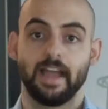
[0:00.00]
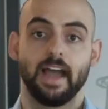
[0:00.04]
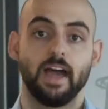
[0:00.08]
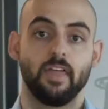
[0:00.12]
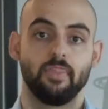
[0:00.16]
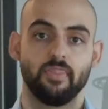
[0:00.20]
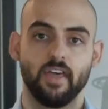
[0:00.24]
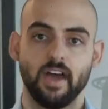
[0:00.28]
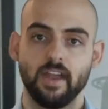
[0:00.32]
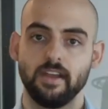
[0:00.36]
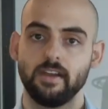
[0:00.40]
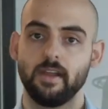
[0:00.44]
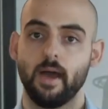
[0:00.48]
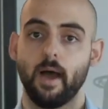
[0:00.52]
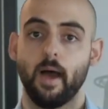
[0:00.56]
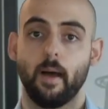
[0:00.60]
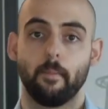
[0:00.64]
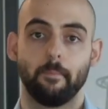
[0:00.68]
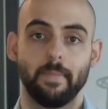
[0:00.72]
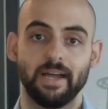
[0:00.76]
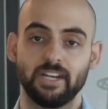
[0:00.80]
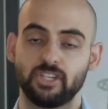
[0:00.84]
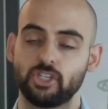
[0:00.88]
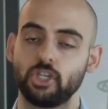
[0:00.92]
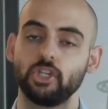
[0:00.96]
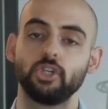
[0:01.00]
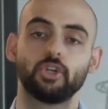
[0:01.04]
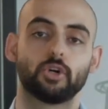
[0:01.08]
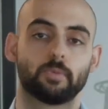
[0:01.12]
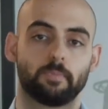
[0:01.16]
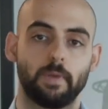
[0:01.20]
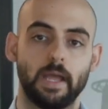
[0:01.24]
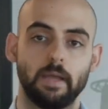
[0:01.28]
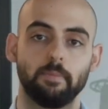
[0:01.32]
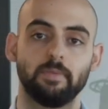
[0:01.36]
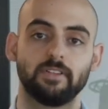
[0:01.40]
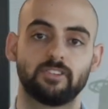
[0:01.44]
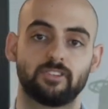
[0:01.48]
And then mention your
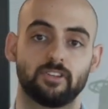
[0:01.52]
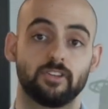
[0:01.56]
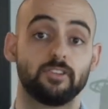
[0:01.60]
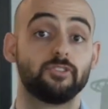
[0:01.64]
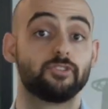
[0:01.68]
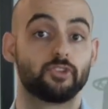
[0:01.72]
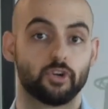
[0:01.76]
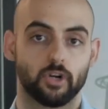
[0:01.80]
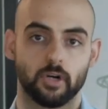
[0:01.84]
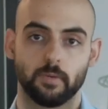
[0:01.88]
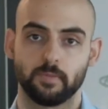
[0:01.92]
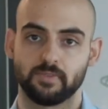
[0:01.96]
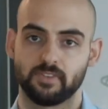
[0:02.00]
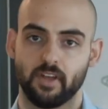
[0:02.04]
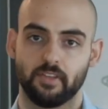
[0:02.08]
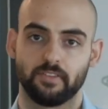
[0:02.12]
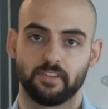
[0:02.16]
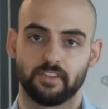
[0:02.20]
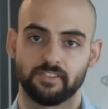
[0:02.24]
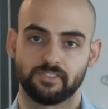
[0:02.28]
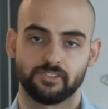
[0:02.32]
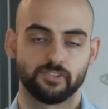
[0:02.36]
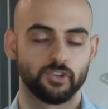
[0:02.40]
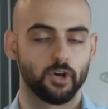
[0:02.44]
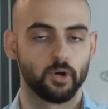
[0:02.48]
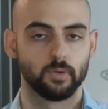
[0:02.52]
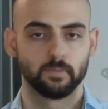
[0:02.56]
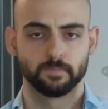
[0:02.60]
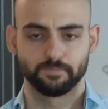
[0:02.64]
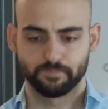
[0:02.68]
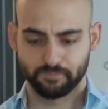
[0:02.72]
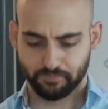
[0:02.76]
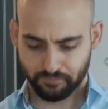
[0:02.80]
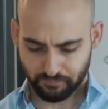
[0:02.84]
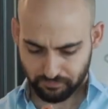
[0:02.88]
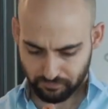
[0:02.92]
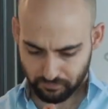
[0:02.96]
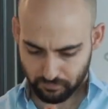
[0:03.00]
payment terms on this. So
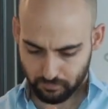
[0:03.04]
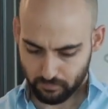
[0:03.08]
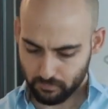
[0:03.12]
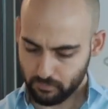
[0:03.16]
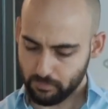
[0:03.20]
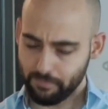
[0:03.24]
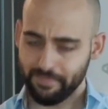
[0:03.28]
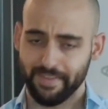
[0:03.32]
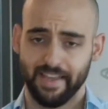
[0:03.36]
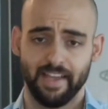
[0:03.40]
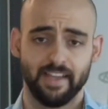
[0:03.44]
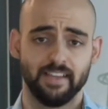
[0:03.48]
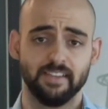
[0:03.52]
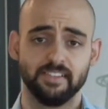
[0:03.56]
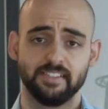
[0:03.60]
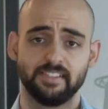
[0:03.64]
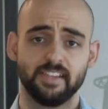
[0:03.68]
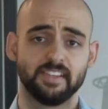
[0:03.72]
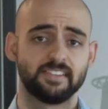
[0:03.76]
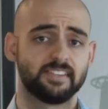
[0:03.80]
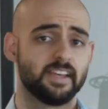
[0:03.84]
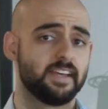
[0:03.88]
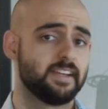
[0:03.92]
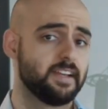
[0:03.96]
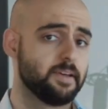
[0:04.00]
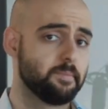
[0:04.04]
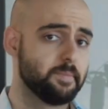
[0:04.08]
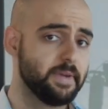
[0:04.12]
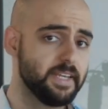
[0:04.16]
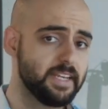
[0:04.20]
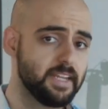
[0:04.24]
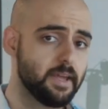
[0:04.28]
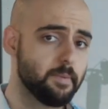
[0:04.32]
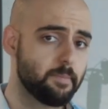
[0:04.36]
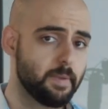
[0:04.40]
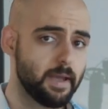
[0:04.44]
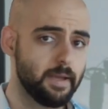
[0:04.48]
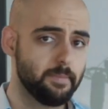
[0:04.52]
is this an
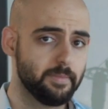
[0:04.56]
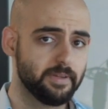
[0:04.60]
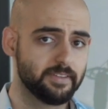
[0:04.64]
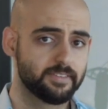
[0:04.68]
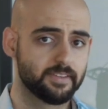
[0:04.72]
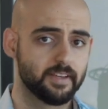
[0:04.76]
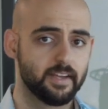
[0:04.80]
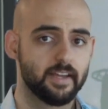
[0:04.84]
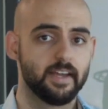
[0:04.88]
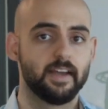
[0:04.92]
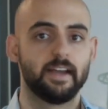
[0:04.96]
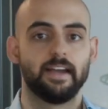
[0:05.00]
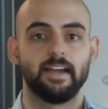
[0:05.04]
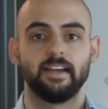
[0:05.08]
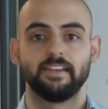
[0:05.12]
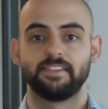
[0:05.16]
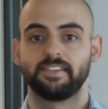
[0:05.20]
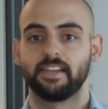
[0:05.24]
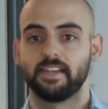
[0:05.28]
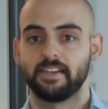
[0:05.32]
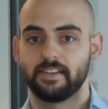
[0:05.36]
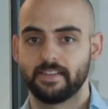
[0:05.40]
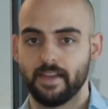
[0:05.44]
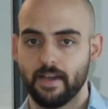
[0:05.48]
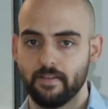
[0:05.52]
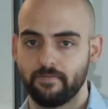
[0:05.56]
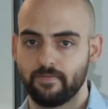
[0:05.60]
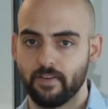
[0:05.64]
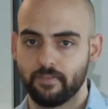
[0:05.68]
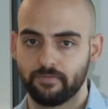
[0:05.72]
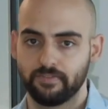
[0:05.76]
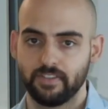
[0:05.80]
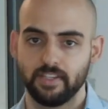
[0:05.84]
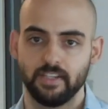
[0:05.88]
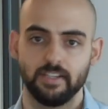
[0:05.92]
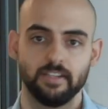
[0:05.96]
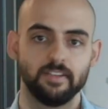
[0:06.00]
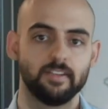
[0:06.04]
immediate payment? Is it net
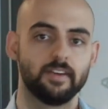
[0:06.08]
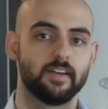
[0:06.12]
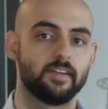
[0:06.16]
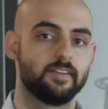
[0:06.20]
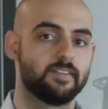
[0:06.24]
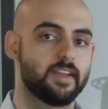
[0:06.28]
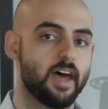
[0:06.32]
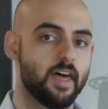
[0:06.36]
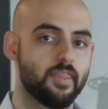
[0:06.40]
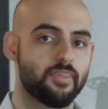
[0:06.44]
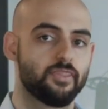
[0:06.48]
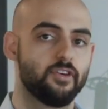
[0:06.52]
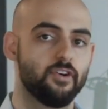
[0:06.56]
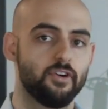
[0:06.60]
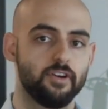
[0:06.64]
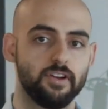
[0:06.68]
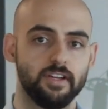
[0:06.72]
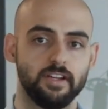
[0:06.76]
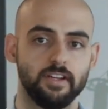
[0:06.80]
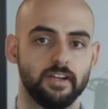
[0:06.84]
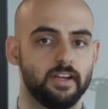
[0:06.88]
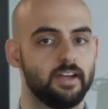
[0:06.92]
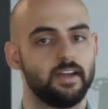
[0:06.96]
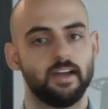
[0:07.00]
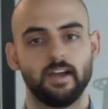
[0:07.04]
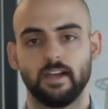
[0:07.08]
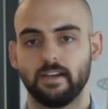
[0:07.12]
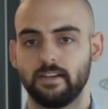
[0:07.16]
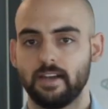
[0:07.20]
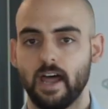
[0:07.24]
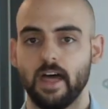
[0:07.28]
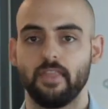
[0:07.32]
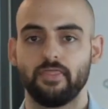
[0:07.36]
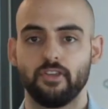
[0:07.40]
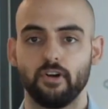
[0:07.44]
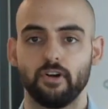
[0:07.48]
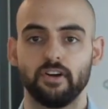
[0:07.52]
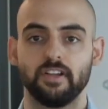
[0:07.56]
fifteen, net thirty?
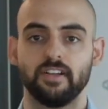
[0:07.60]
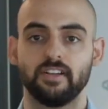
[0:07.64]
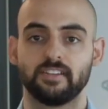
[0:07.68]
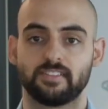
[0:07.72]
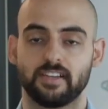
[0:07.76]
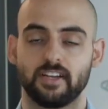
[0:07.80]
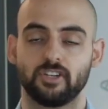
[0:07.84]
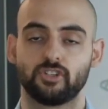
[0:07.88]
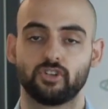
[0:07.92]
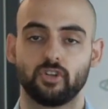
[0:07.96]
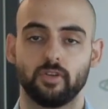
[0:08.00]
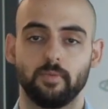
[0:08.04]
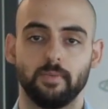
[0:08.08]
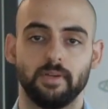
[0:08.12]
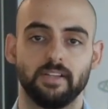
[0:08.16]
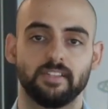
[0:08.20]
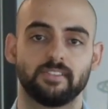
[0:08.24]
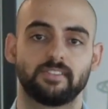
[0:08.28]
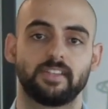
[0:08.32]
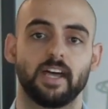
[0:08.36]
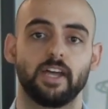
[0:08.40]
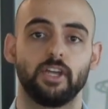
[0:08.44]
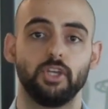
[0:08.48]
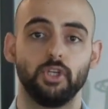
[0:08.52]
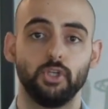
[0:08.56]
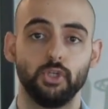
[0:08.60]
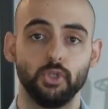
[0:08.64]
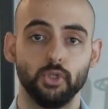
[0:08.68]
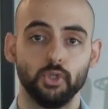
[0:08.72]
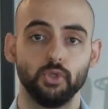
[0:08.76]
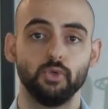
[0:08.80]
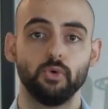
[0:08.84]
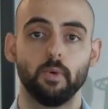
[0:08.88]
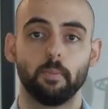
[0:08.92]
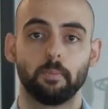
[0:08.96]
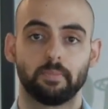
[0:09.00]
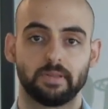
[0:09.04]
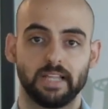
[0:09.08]
Net thirty essentially means that
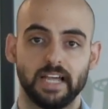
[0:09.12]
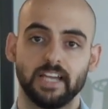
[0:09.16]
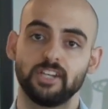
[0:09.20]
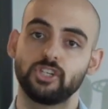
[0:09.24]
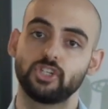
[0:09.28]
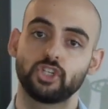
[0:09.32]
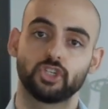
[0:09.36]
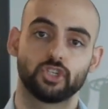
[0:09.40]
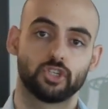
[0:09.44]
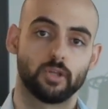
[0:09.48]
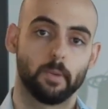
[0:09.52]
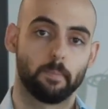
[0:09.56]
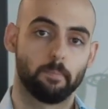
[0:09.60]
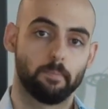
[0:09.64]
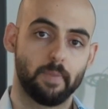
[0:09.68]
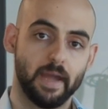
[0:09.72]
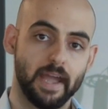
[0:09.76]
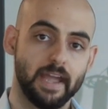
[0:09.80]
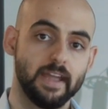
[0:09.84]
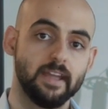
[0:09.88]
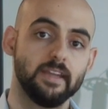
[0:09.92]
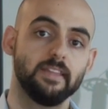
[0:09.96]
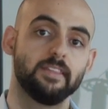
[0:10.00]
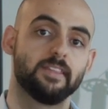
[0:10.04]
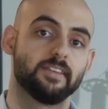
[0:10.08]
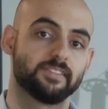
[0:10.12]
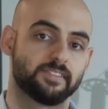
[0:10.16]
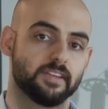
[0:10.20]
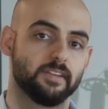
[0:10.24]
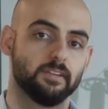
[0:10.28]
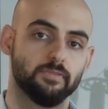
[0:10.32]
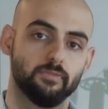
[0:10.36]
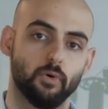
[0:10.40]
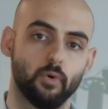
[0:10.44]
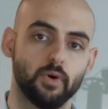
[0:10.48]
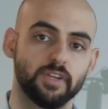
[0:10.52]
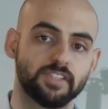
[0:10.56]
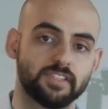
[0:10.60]
you pledge to pay this
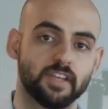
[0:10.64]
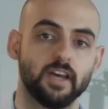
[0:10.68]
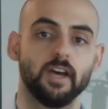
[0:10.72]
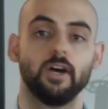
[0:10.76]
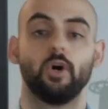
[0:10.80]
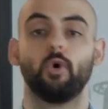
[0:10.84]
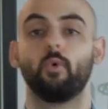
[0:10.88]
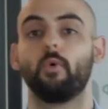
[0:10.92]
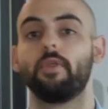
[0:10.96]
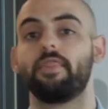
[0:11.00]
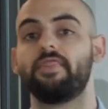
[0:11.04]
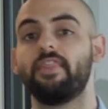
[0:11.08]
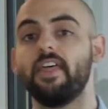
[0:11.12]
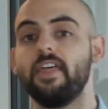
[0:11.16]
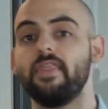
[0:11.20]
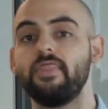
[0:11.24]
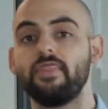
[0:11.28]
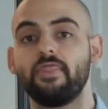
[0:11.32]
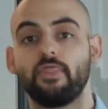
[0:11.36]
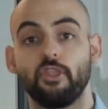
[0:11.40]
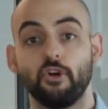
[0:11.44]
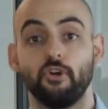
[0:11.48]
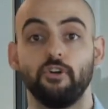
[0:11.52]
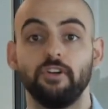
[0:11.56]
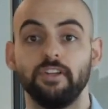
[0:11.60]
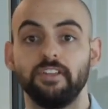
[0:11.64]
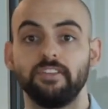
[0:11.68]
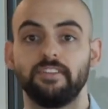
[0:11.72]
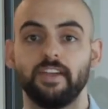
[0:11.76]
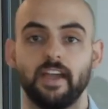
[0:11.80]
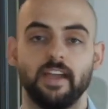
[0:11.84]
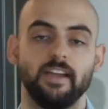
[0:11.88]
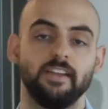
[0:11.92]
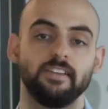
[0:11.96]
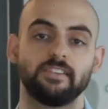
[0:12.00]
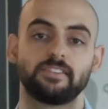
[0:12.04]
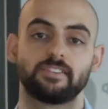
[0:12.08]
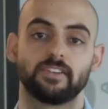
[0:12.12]
invoice within thirty
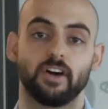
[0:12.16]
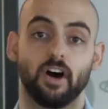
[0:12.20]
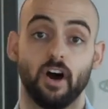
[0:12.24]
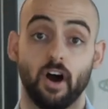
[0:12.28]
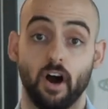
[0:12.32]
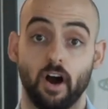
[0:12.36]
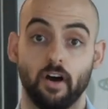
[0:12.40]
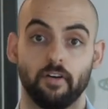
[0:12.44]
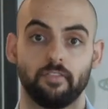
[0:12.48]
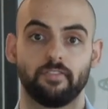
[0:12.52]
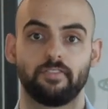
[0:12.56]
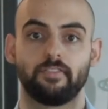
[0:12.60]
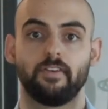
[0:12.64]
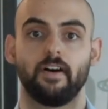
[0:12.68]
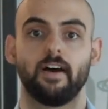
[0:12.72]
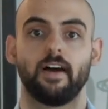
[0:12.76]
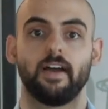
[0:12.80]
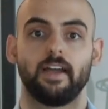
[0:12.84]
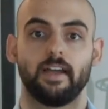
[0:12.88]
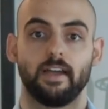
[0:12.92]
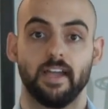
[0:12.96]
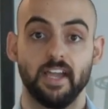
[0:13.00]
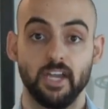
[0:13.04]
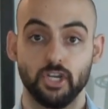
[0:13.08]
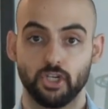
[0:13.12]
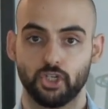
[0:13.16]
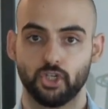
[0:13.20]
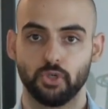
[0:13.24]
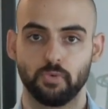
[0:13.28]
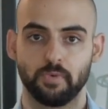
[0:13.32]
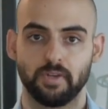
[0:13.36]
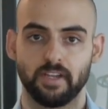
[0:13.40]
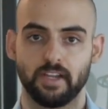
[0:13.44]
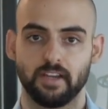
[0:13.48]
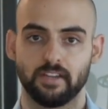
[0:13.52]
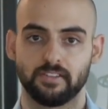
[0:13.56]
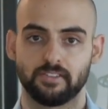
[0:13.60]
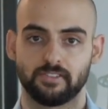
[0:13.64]
days of
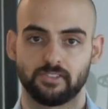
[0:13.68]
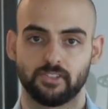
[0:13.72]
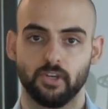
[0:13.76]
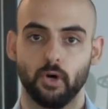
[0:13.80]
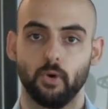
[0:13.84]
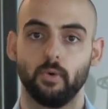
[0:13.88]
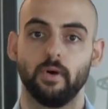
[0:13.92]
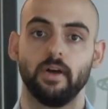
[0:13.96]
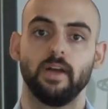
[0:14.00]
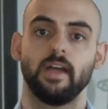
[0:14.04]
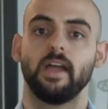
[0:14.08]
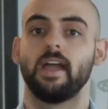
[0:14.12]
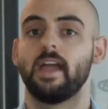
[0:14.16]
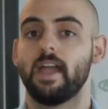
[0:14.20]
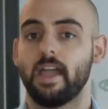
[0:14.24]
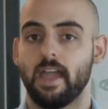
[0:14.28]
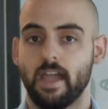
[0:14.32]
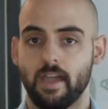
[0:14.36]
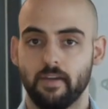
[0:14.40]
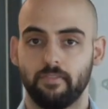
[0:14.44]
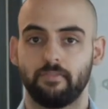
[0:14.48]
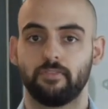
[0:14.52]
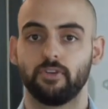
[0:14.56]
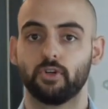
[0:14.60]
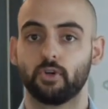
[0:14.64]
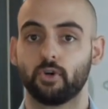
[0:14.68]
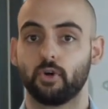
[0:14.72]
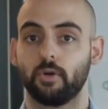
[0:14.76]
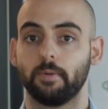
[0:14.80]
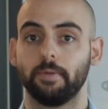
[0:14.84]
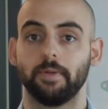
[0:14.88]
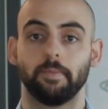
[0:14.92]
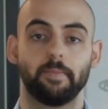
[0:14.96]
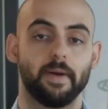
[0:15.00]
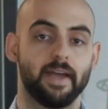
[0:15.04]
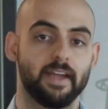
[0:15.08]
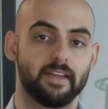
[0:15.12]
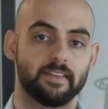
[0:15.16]
issuing it. So if you're going
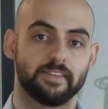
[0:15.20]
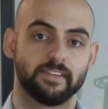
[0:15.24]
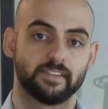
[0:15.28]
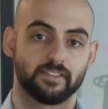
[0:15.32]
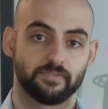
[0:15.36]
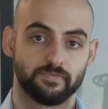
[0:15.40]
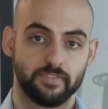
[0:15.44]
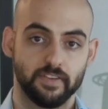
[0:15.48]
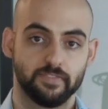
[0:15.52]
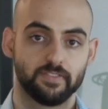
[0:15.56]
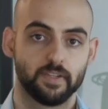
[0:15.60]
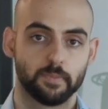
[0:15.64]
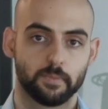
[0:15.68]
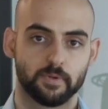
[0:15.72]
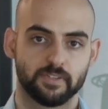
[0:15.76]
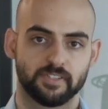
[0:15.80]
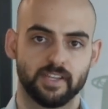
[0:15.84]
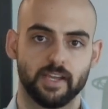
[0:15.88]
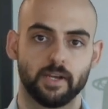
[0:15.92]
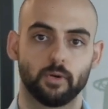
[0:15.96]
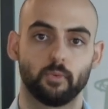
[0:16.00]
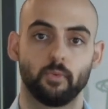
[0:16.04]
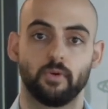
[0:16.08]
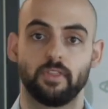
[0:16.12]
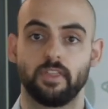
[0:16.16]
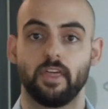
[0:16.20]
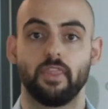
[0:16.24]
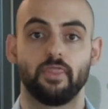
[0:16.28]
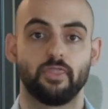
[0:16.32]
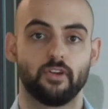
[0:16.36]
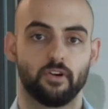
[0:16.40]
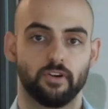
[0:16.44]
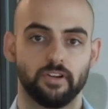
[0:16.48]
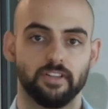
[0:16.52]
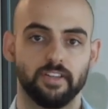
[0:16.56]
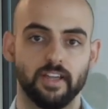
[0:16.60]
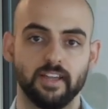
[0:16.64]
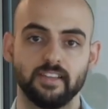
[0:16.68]
to be paying this fifty percent within
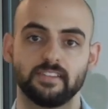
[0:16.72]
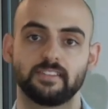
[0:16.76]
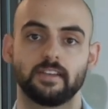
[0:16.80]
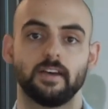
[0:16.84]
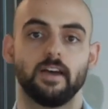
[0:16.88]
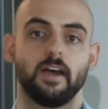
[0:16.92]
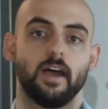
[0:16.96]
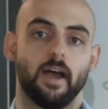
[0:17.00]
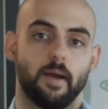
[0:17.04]
thirty days,